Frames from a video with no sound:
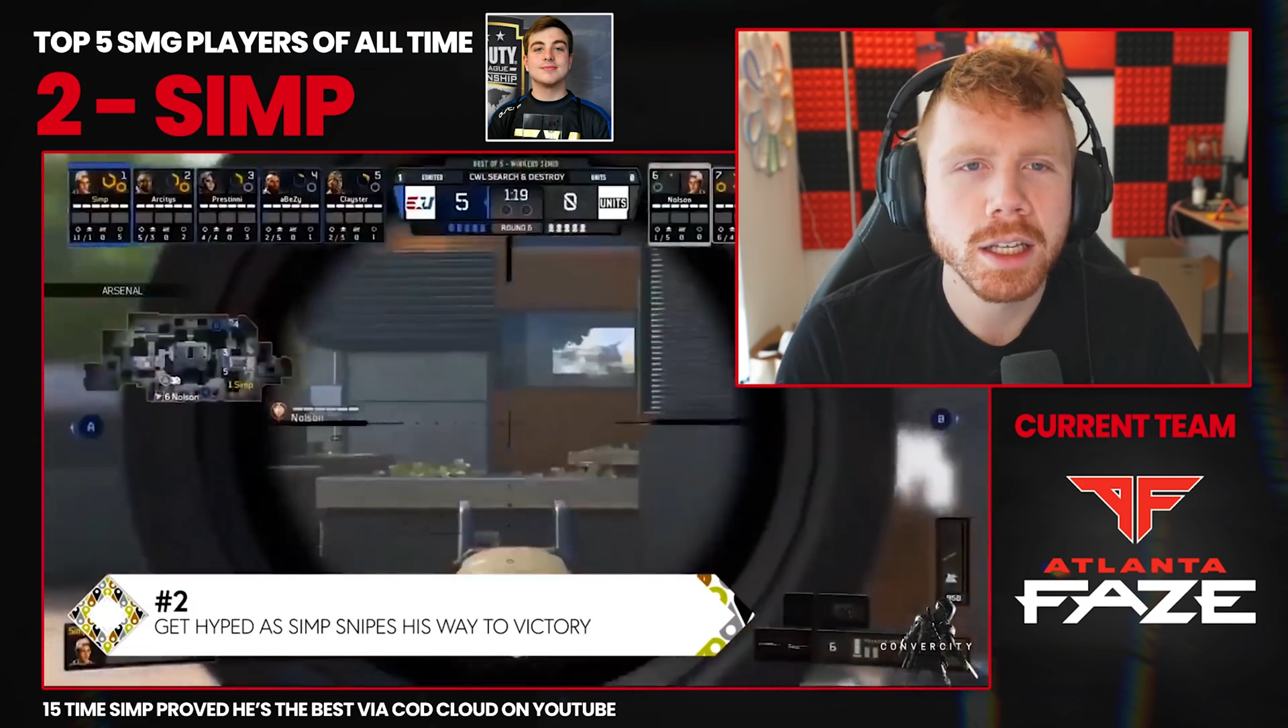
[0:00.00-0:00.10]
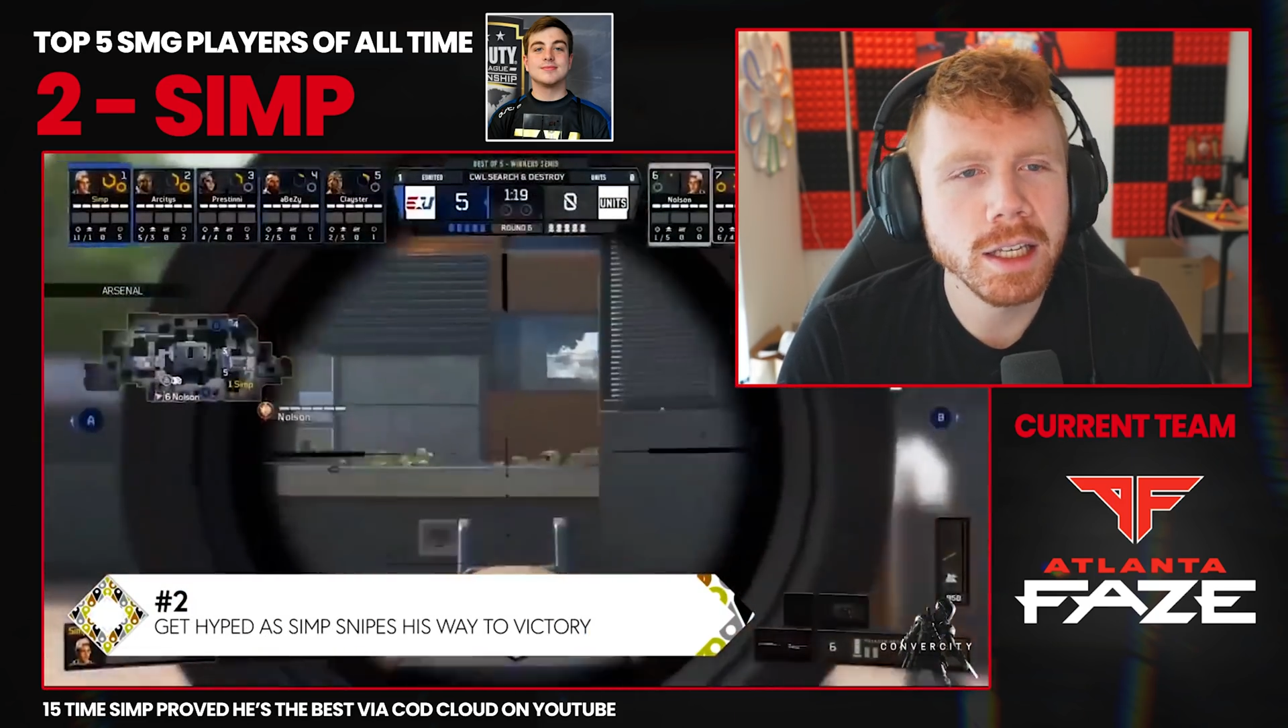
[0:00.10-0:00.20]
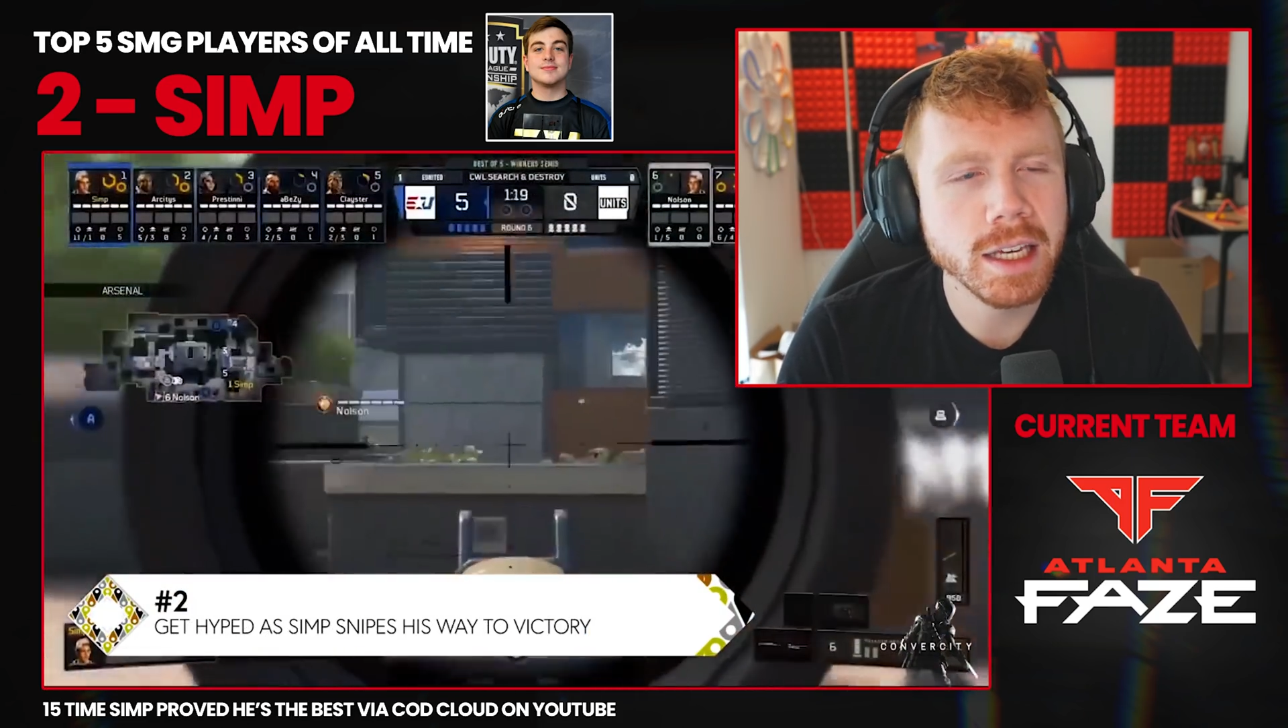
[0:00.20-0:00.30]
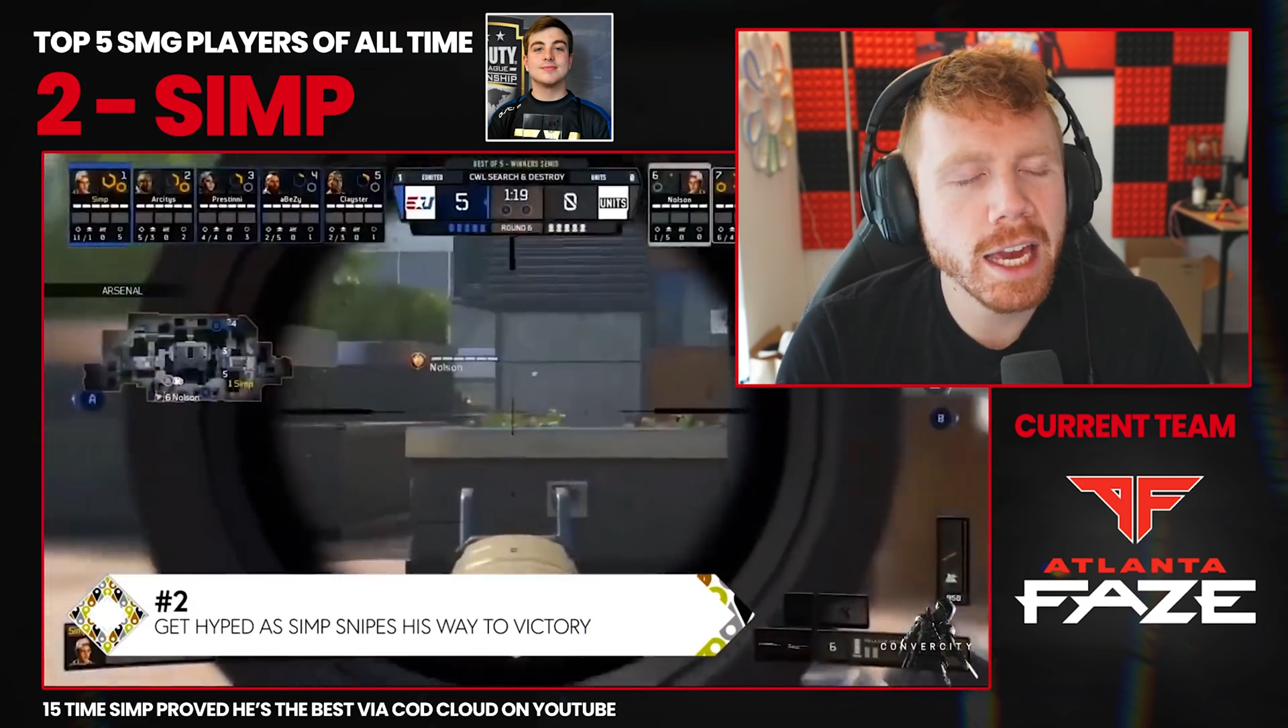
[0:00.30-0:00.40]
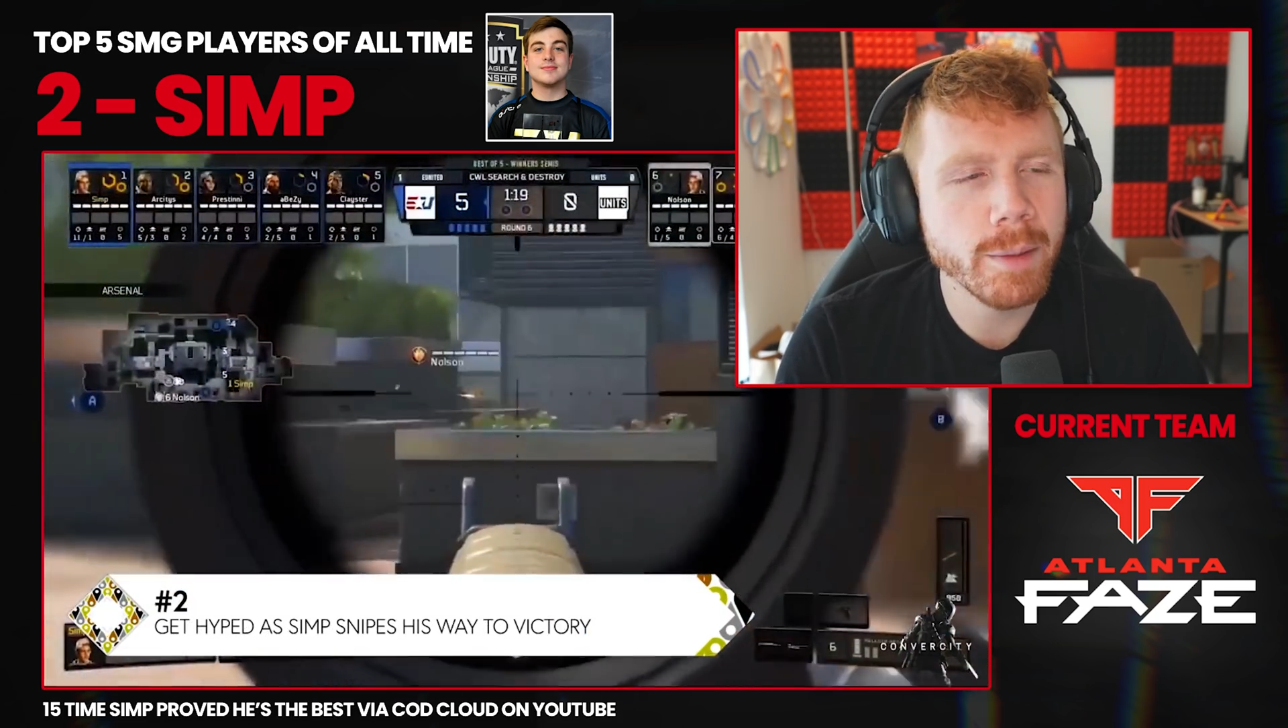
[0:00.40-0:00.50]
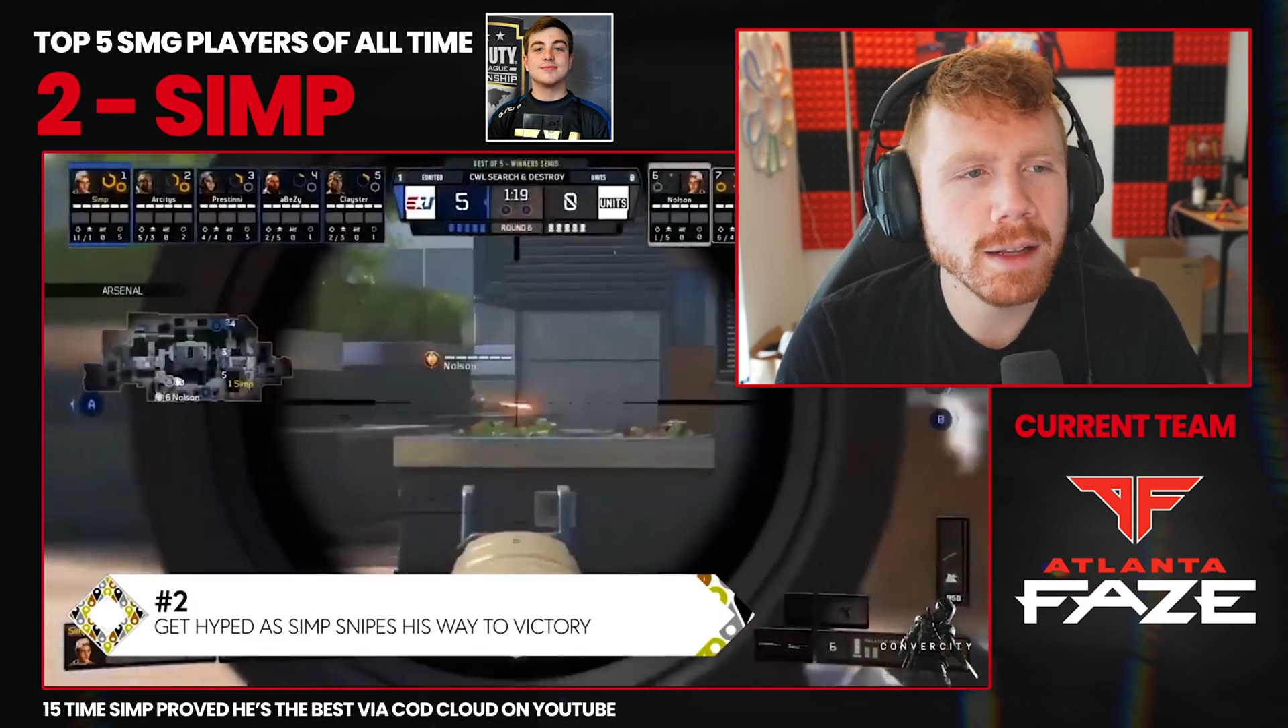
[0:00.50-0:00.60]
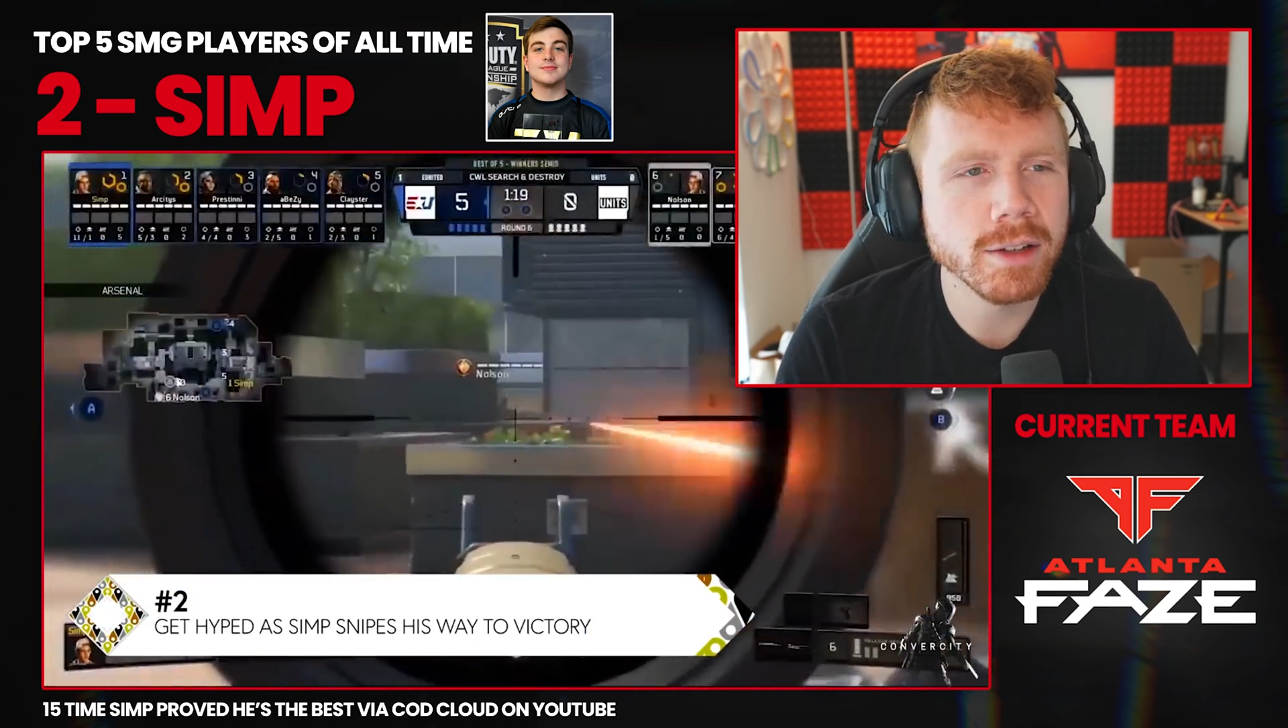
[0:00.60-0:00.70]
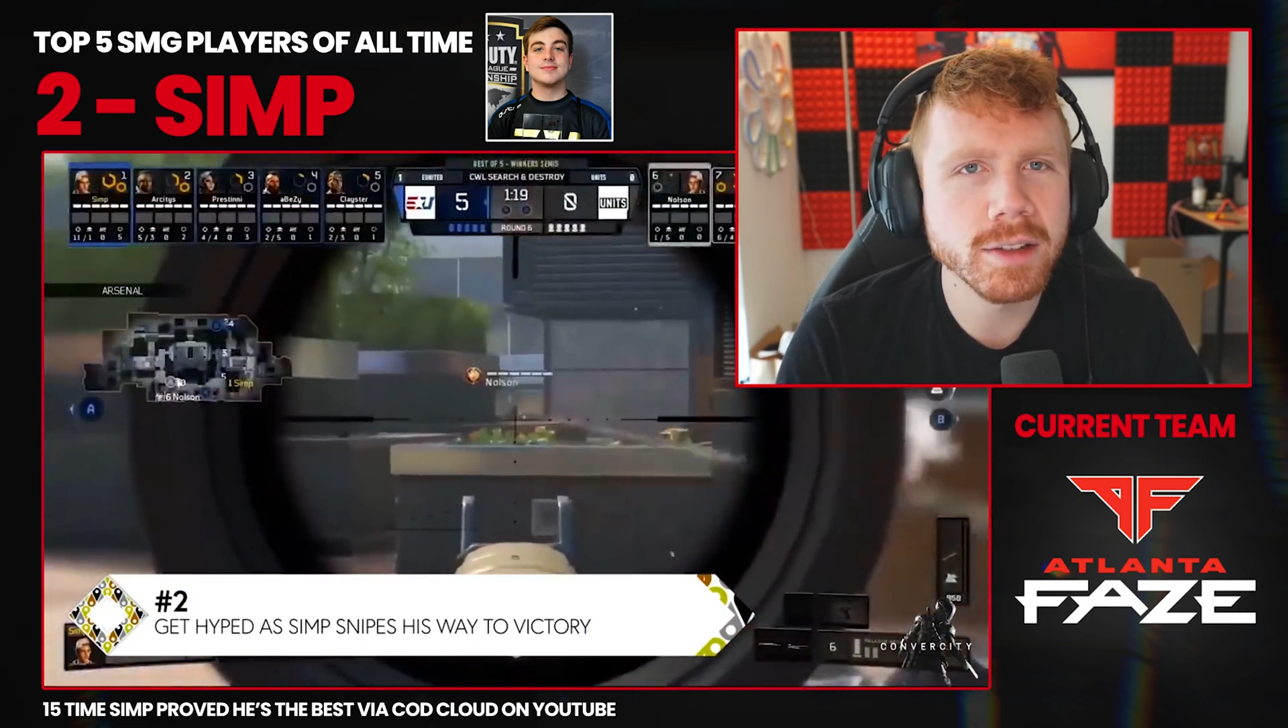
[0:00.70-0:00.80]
He came into